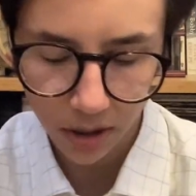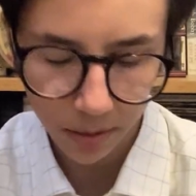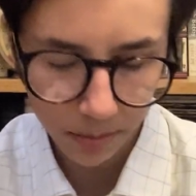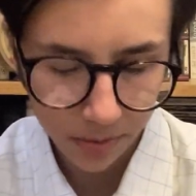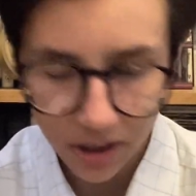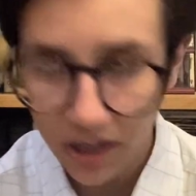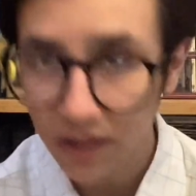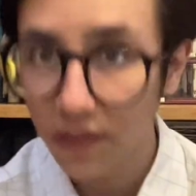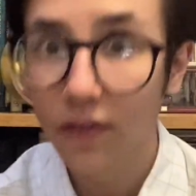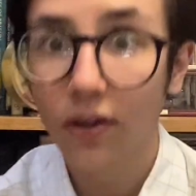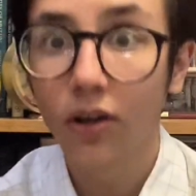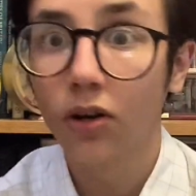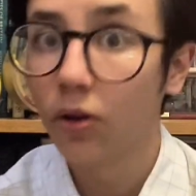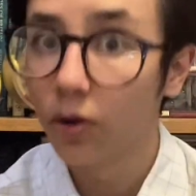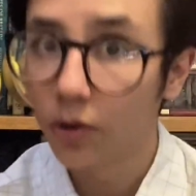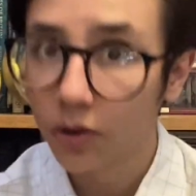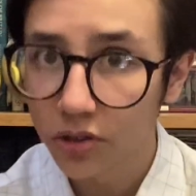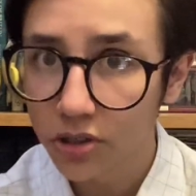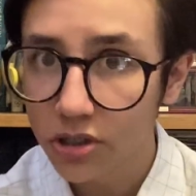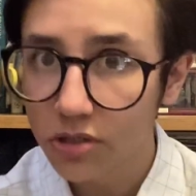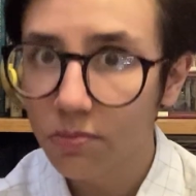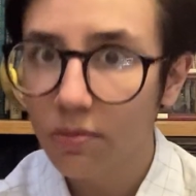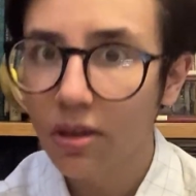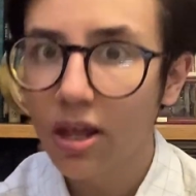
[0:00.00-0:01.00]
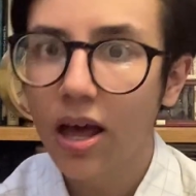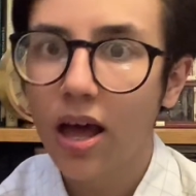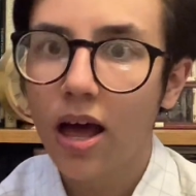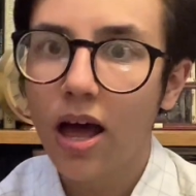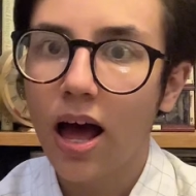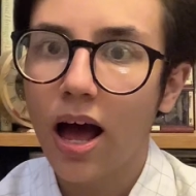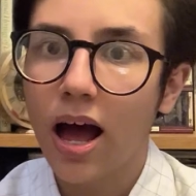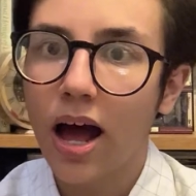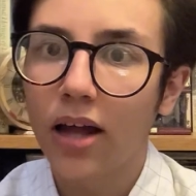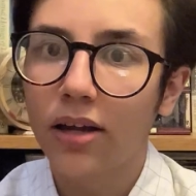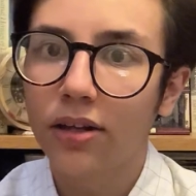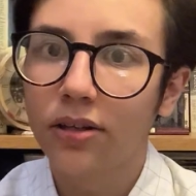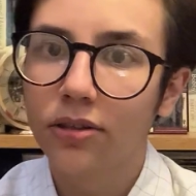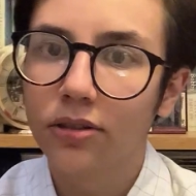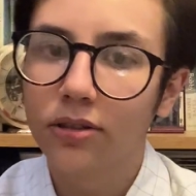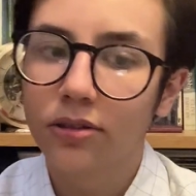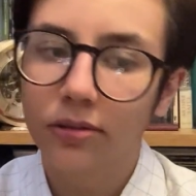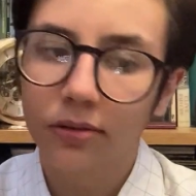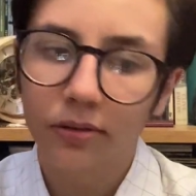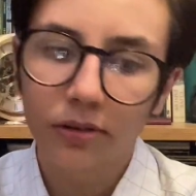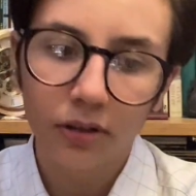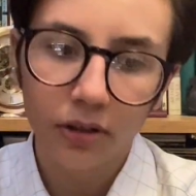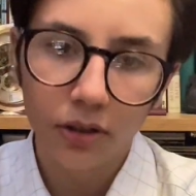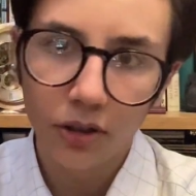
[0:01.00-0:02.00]
in the Lords, and
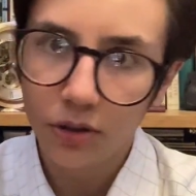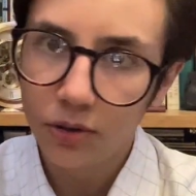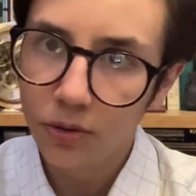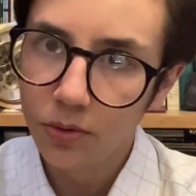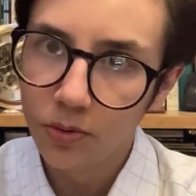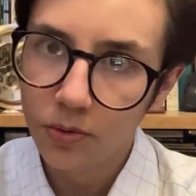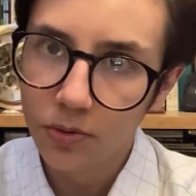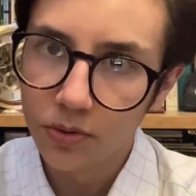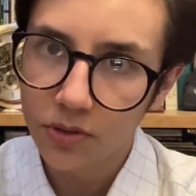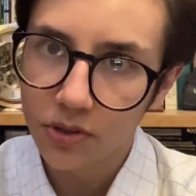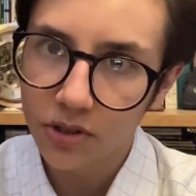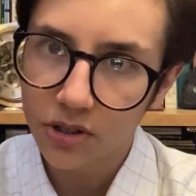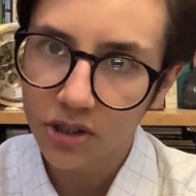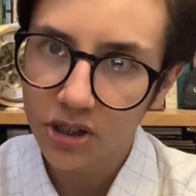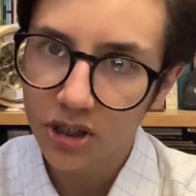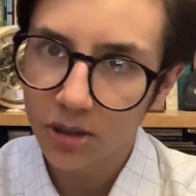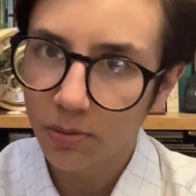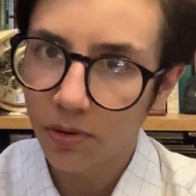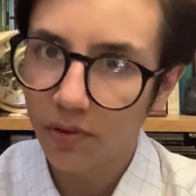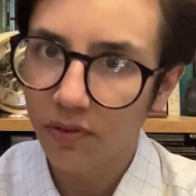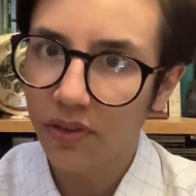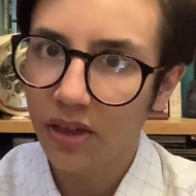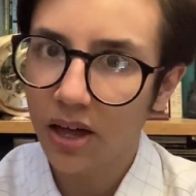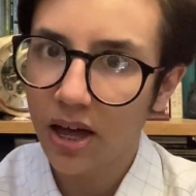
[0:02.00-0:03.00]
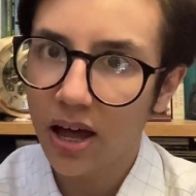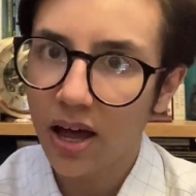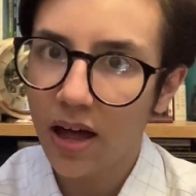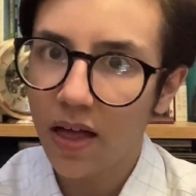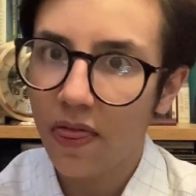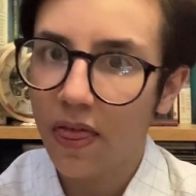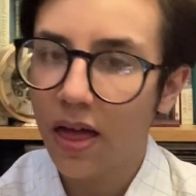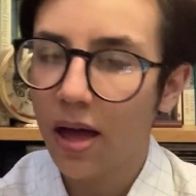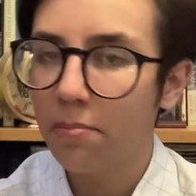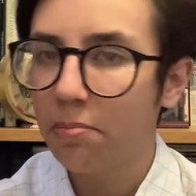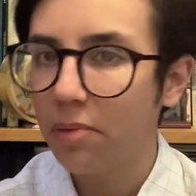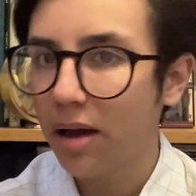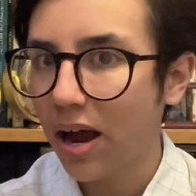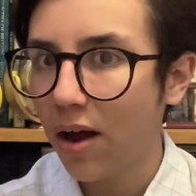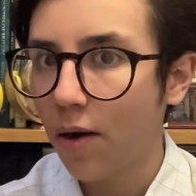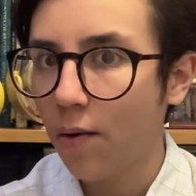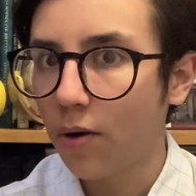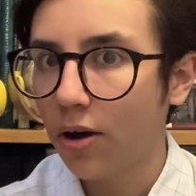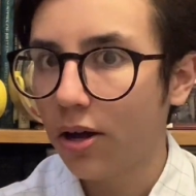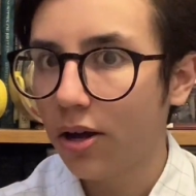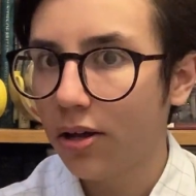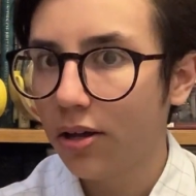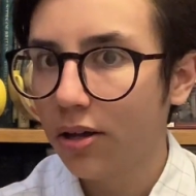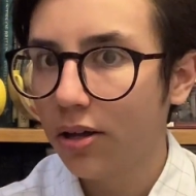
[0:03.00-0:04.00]
lose some of their
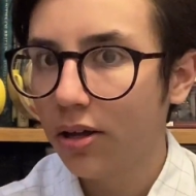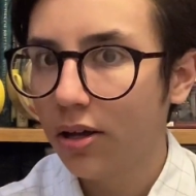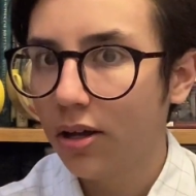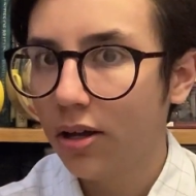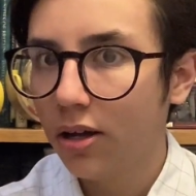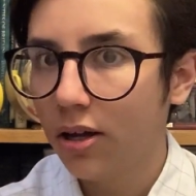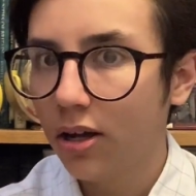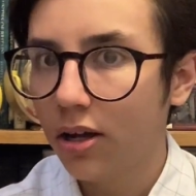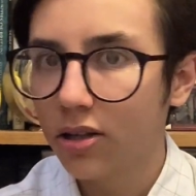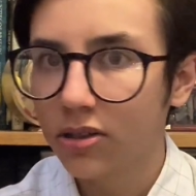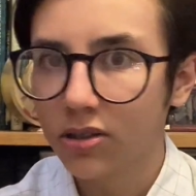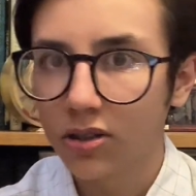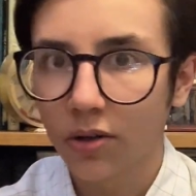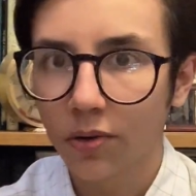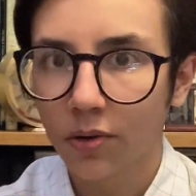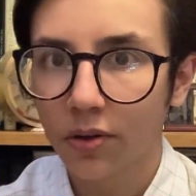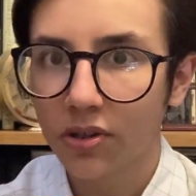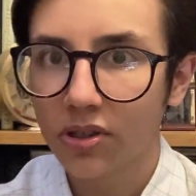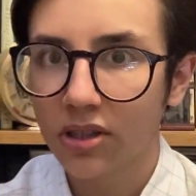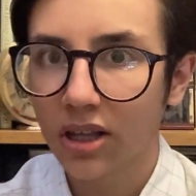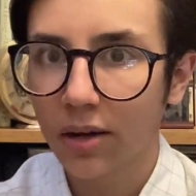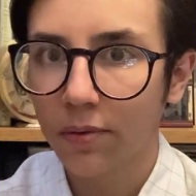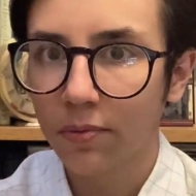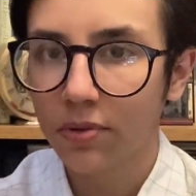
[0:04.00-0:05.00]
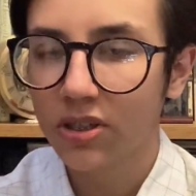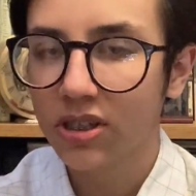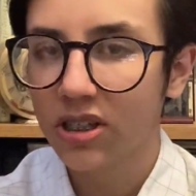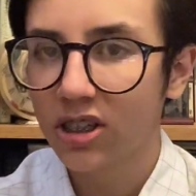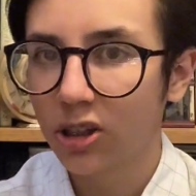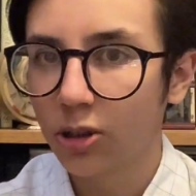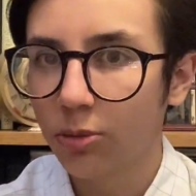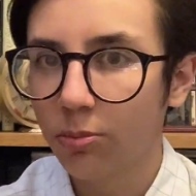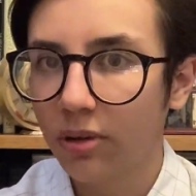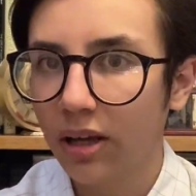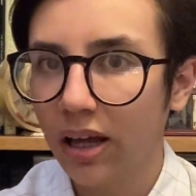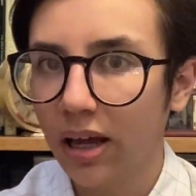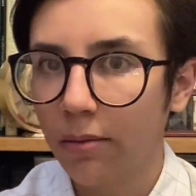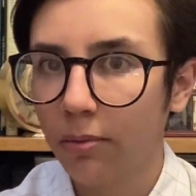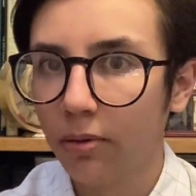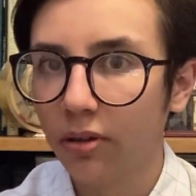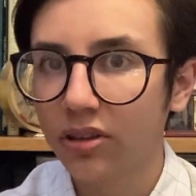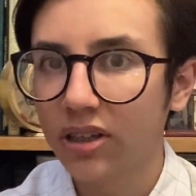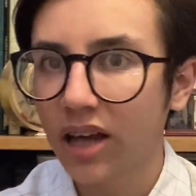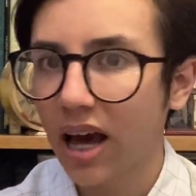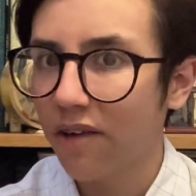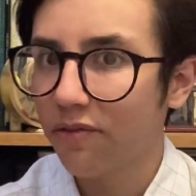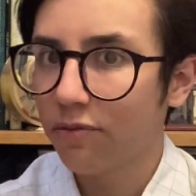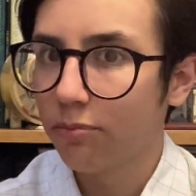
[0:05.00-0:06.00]
power, as long as they would still be able
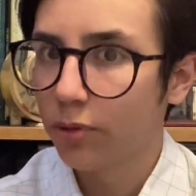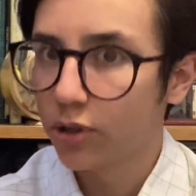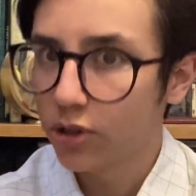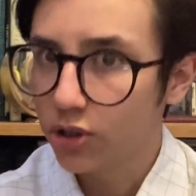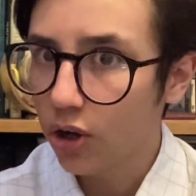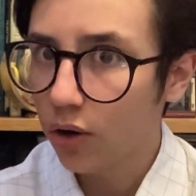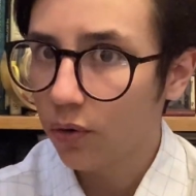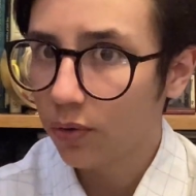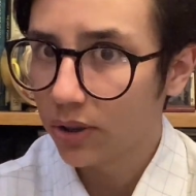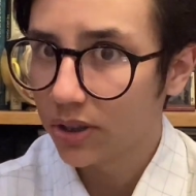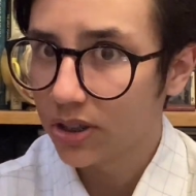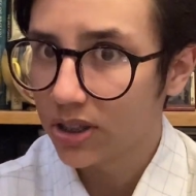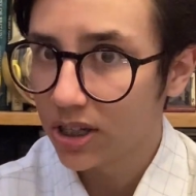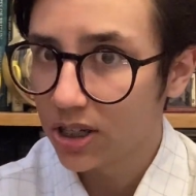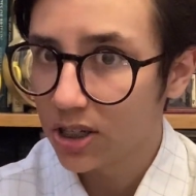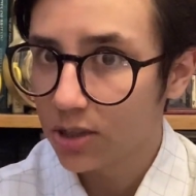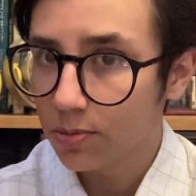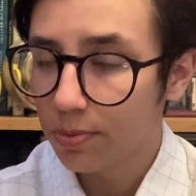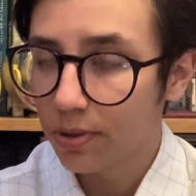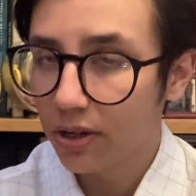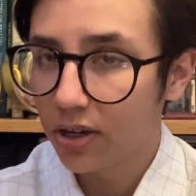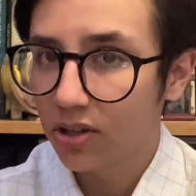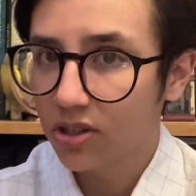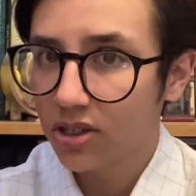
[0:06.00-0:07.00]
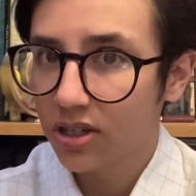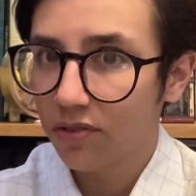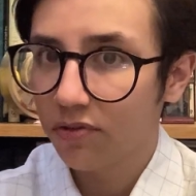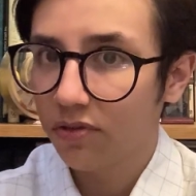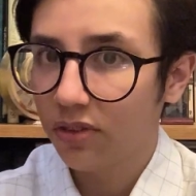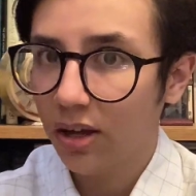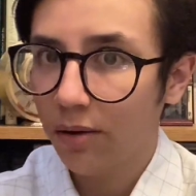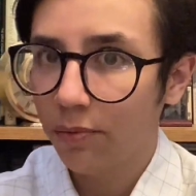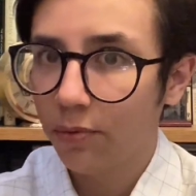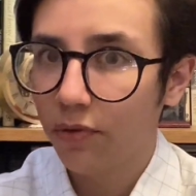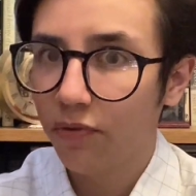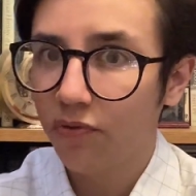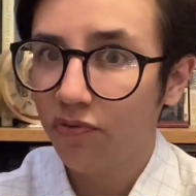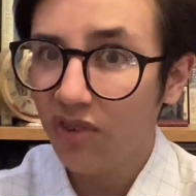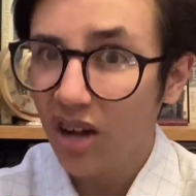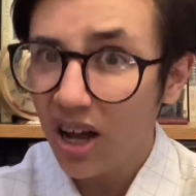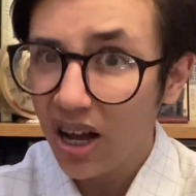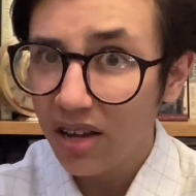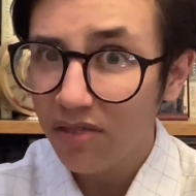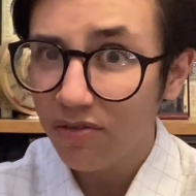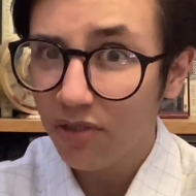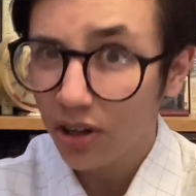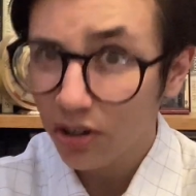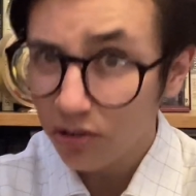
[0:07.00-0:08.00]
to have majorities. Because if there were
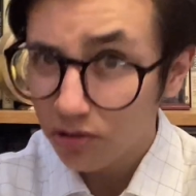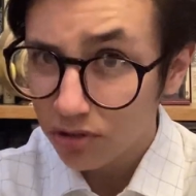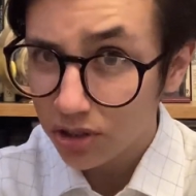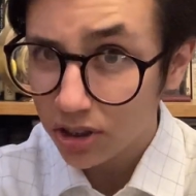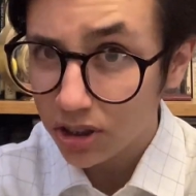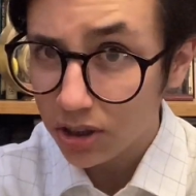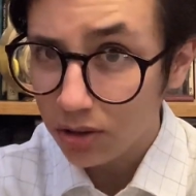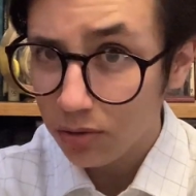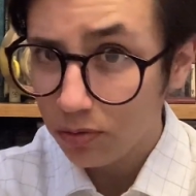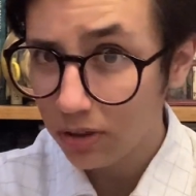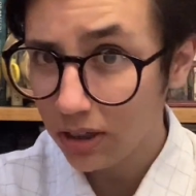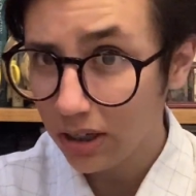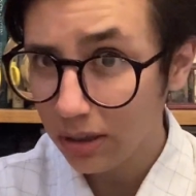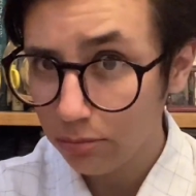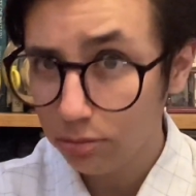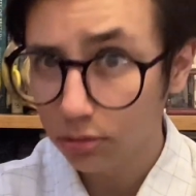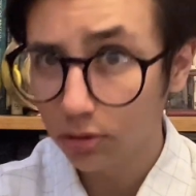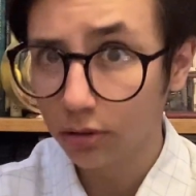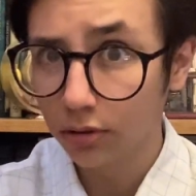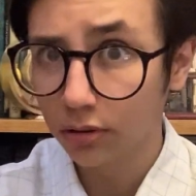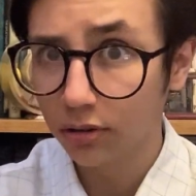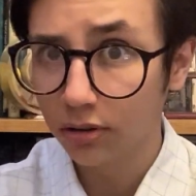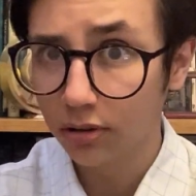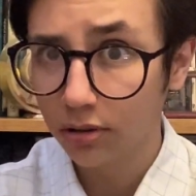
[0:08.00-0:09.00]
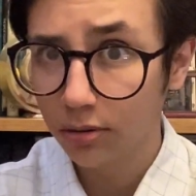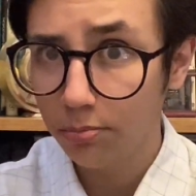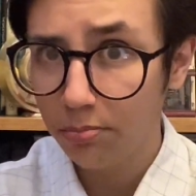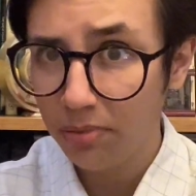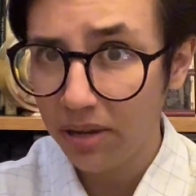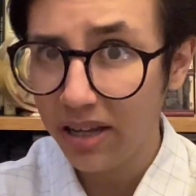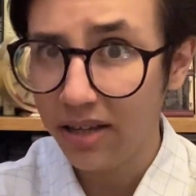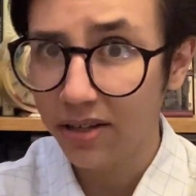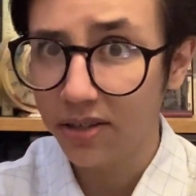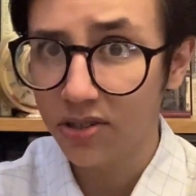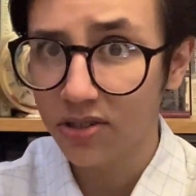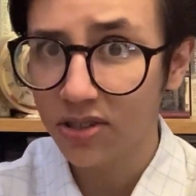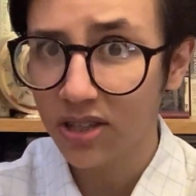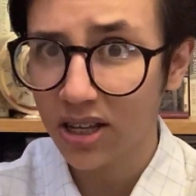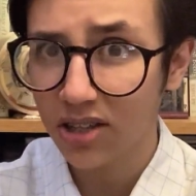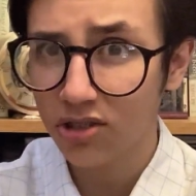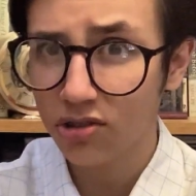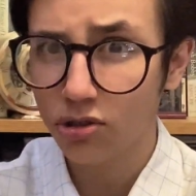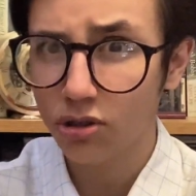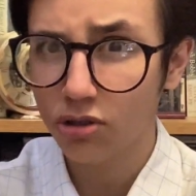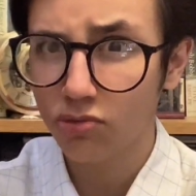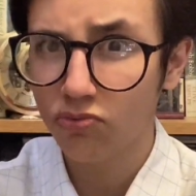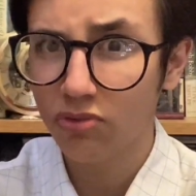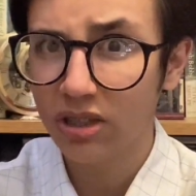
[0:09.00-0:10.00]
500 new Liberal peers, that's
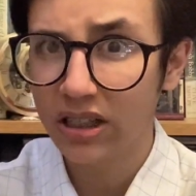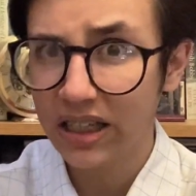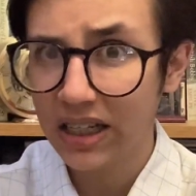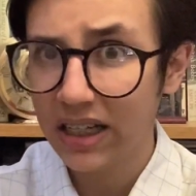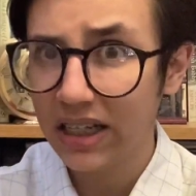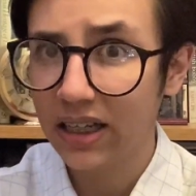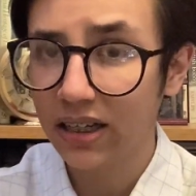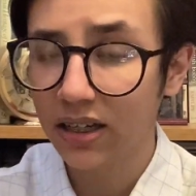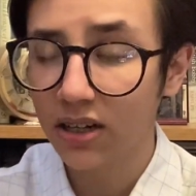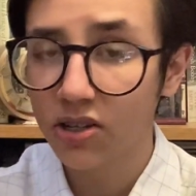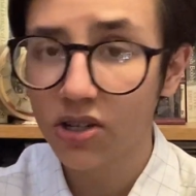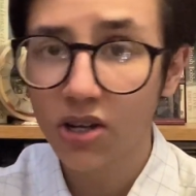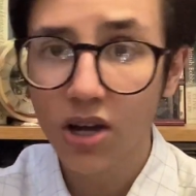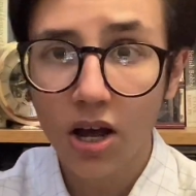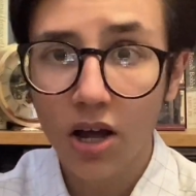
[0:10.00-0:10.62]
just ridiculous.